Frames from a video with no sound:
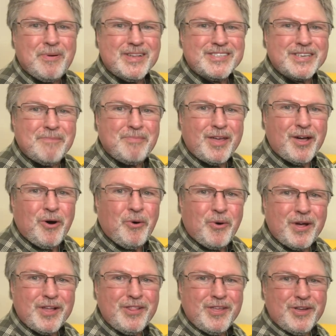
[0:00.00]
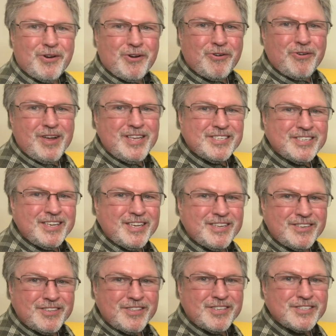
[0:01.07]
something oily or greasy
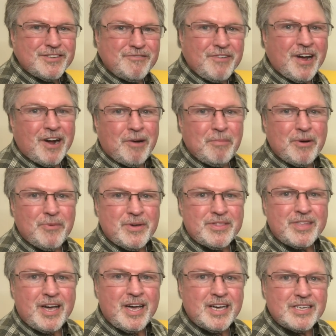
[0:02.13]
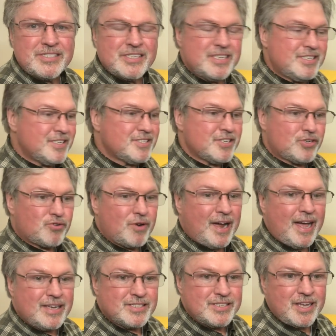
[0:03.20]
into this environment with dust, it just
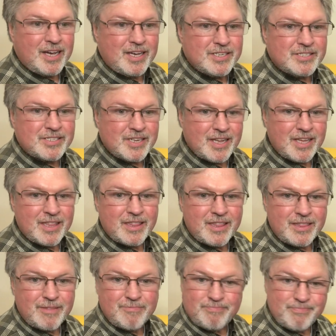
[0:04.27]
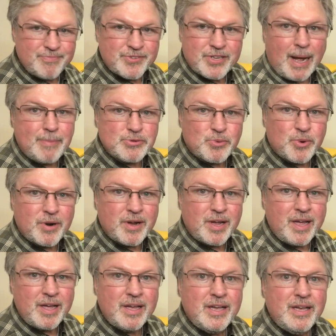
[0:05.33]
attracts dust and stops
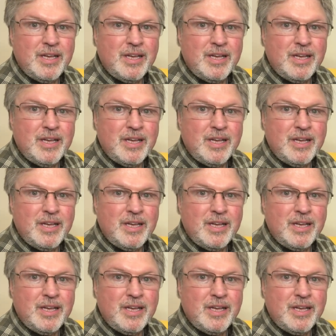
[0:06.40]
working.